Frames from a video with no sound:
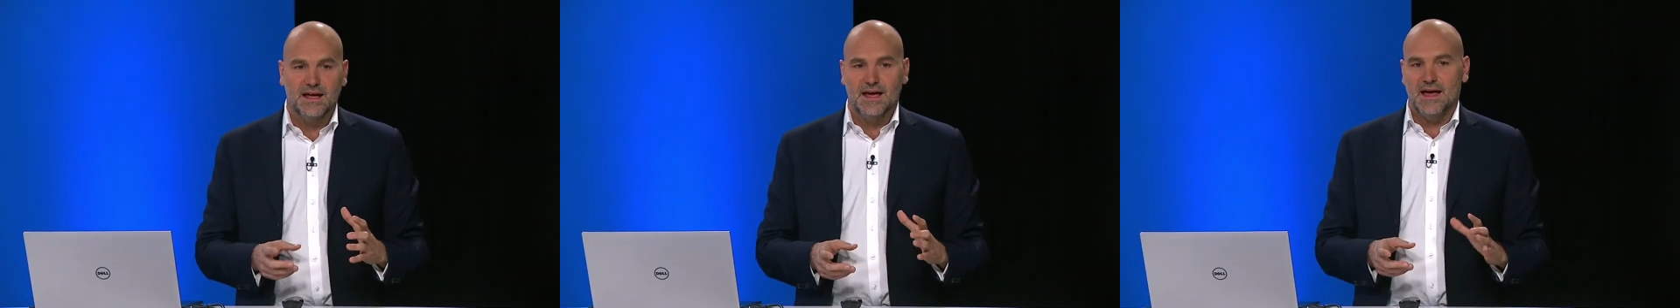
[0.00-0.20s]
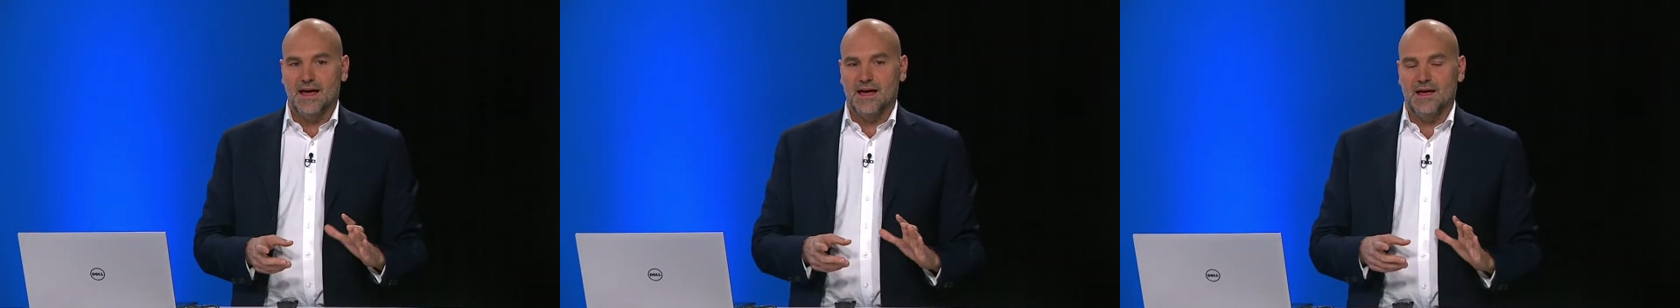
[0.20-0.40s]

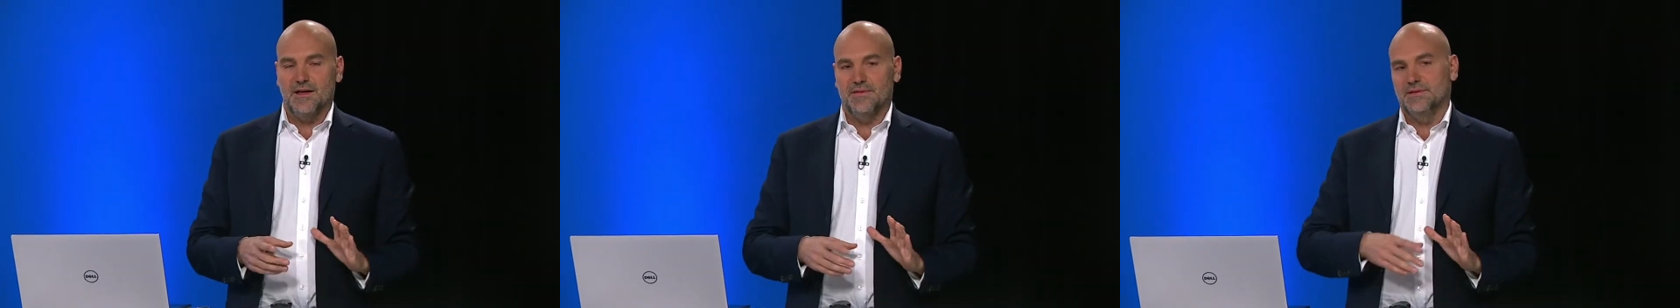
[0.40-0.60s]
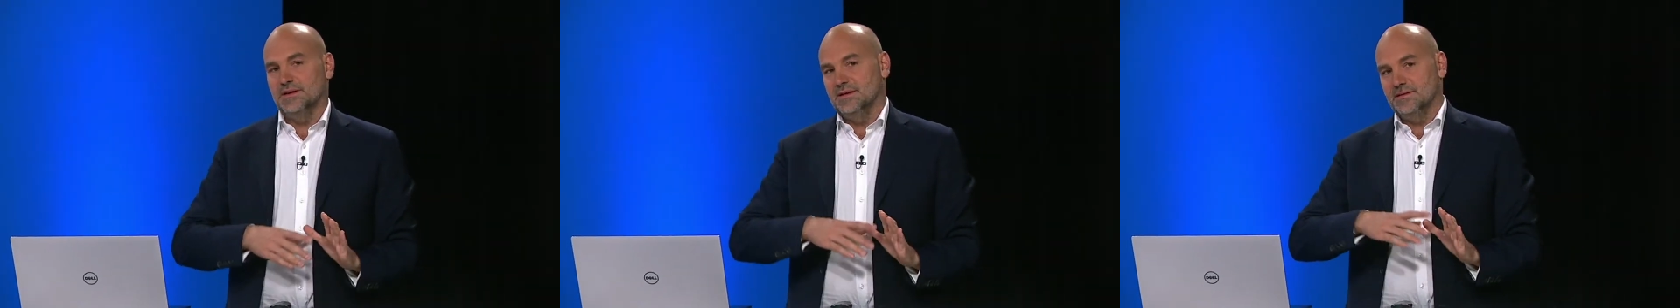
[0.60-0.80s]

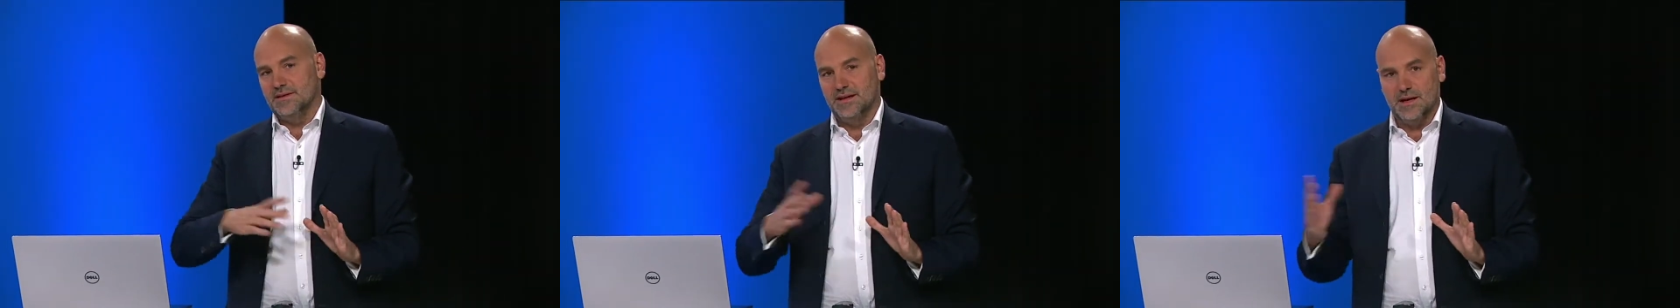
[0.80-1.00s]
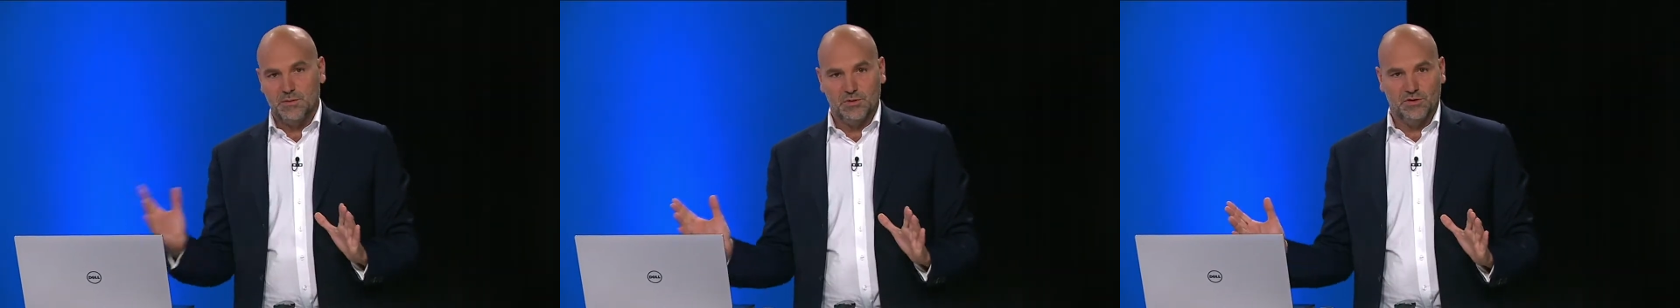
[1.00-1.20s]

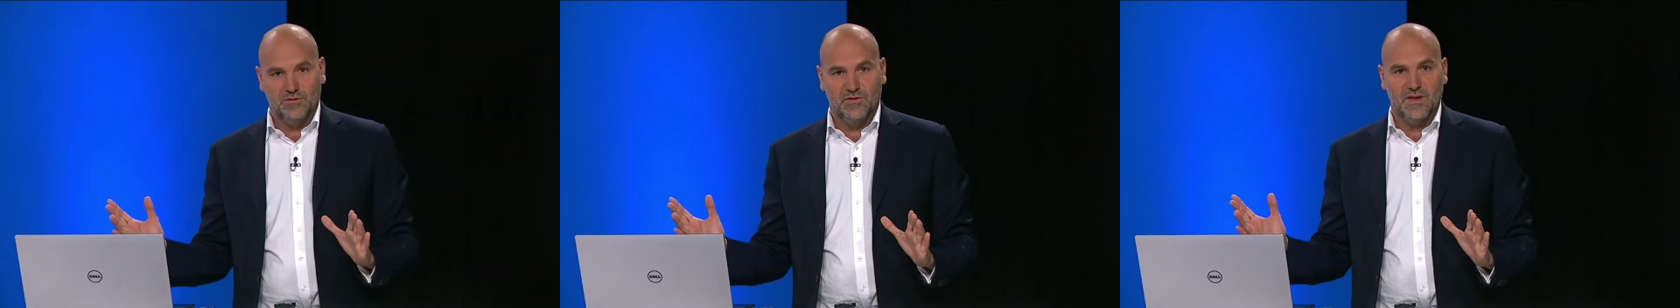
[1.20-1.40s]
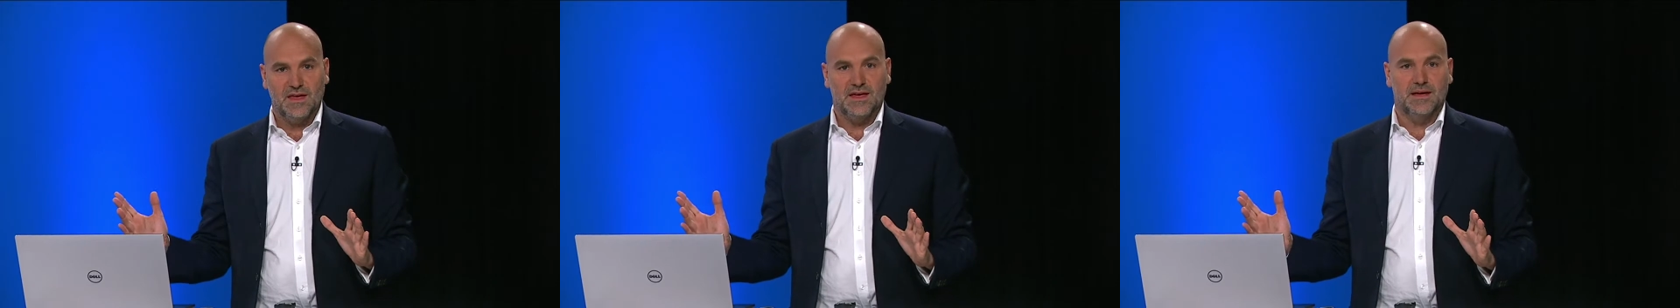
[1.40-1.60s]
the number of
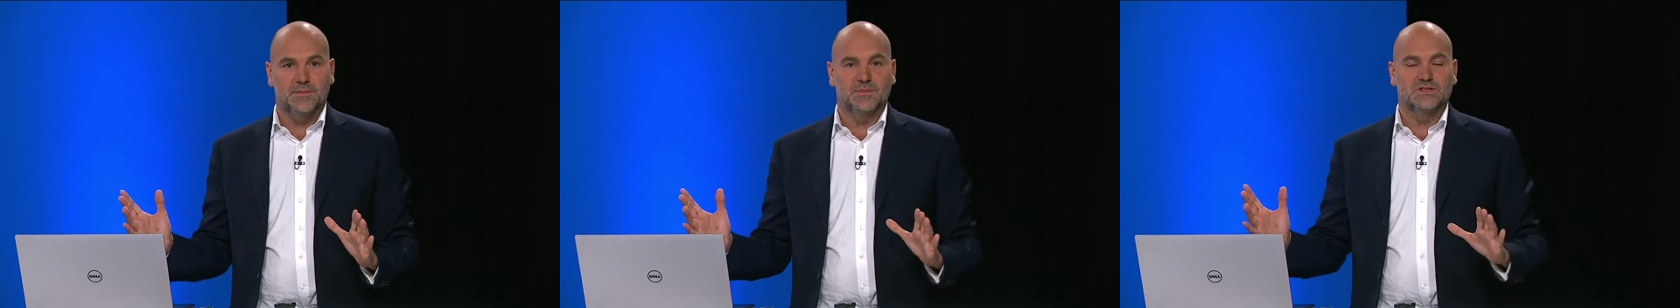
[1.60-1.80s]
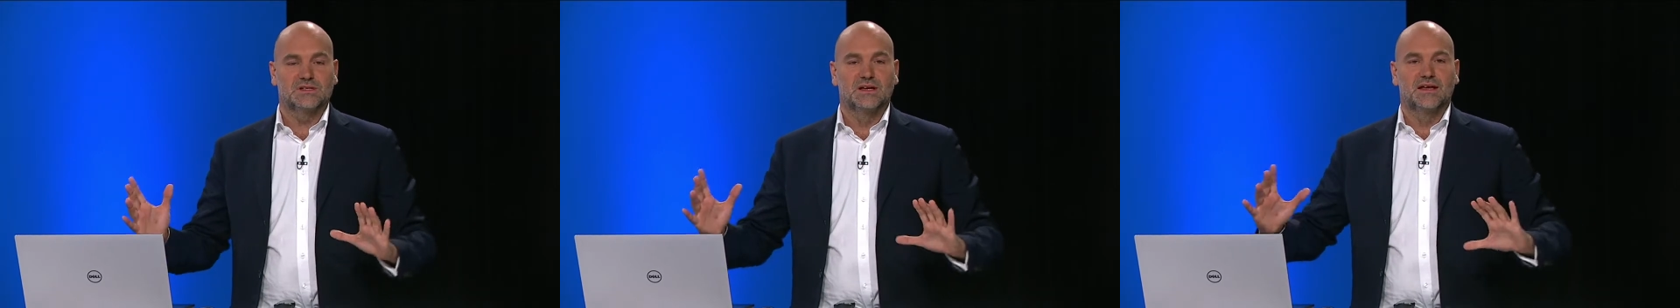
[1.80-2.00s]

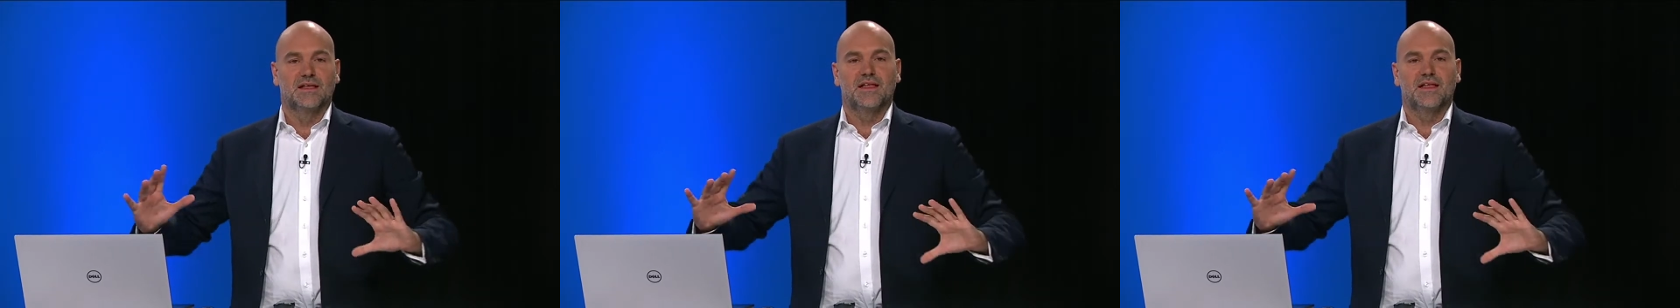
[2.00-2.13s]
VMs.